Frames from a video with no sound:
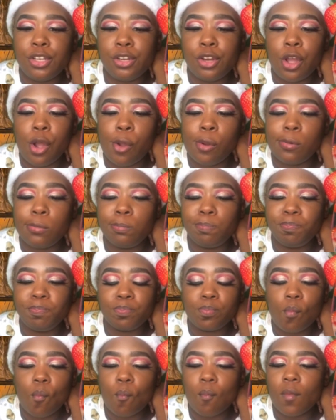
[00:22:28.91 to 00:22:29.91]
know.
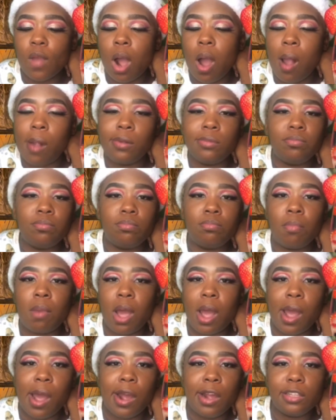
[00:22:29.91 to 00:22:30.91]
My
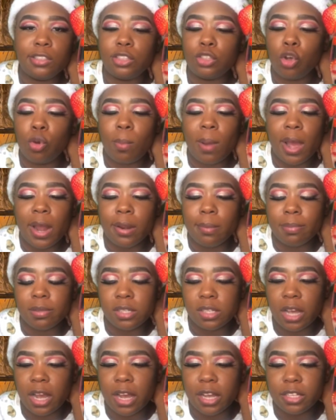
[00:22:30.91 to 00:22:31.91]
aunts, nobody
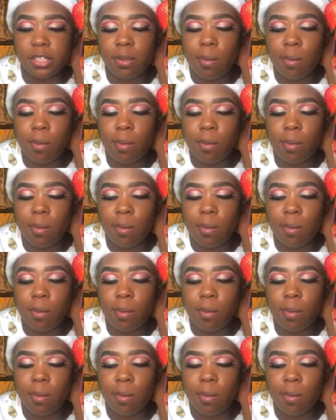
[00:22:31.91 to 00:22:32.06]
besides